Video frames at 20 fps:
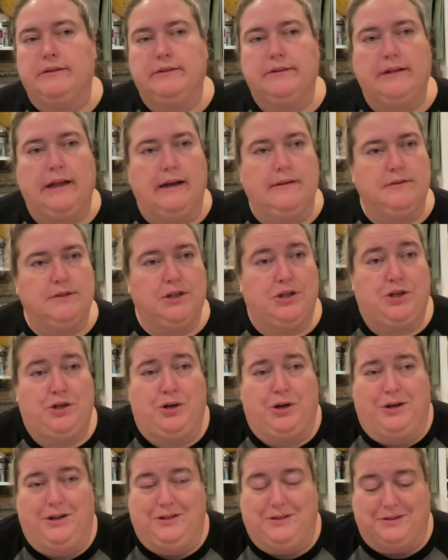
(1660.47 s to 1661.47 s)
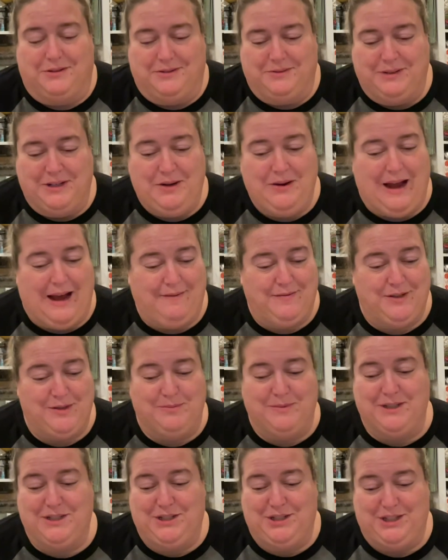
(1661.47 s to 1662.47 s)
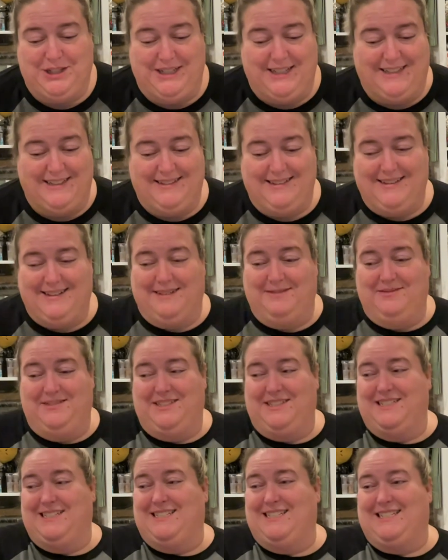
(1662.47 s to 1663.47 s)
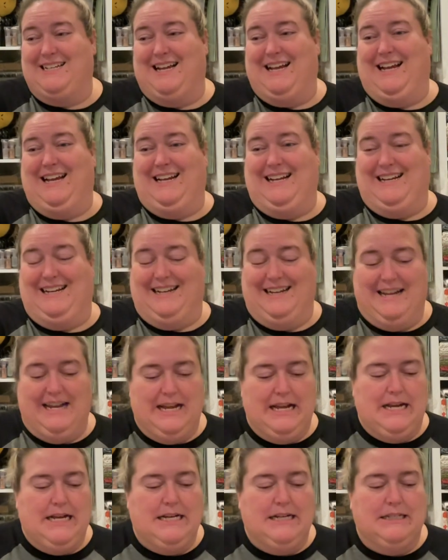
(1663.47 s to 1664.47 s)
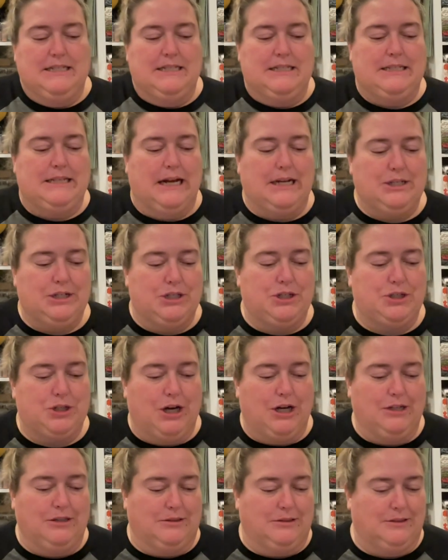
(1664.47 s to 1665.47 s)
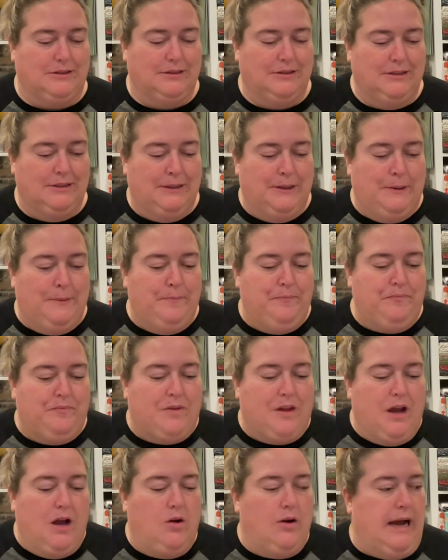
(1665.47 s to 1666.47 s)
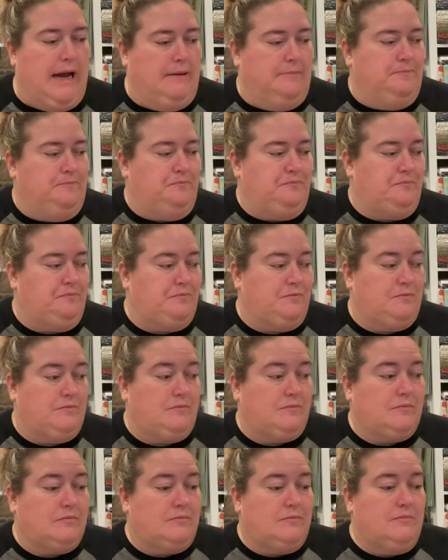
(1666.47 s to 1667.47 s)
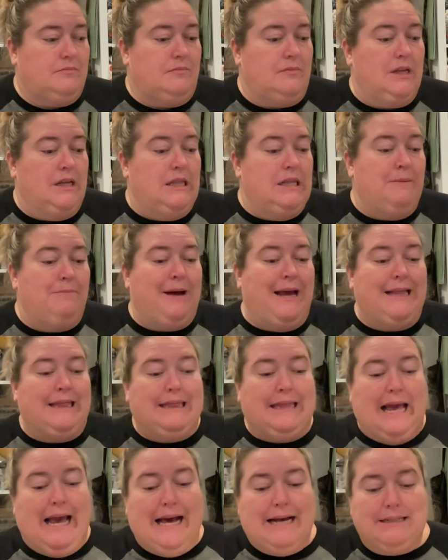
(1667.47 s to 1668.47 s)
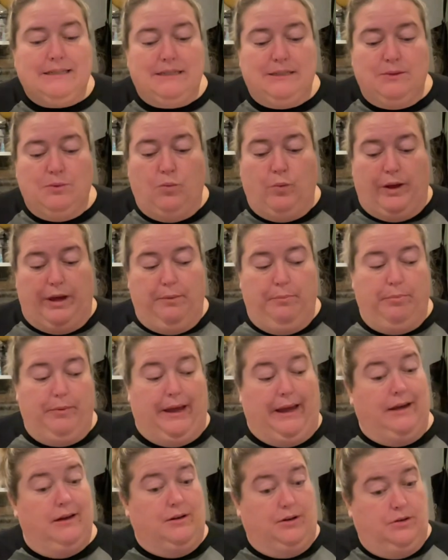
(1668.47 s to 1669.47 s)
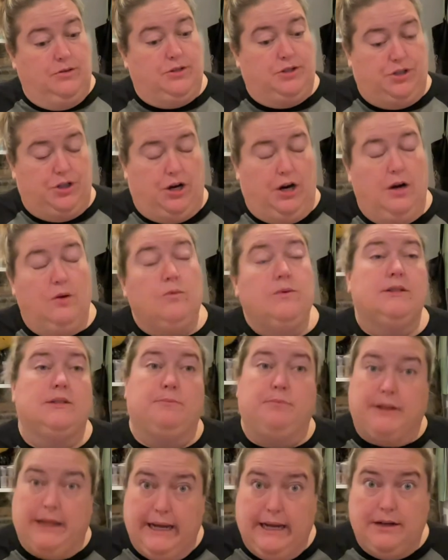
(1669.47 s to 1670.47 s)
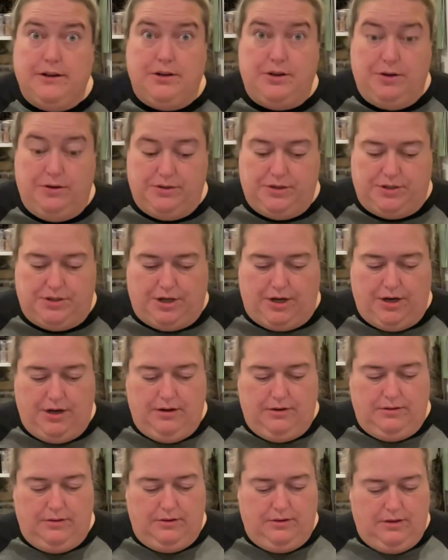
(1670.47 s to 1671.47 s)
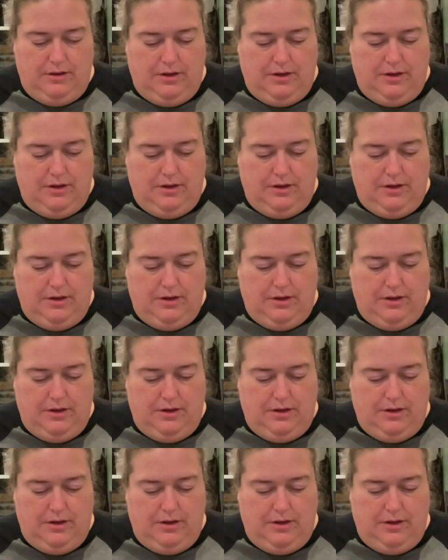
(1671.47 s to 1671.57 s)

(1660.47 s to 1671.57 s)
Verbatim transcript: life's a struggle when you have too much shit. I'm just saying, such a struggle. Okay, then my last whip and new start was a planned new start.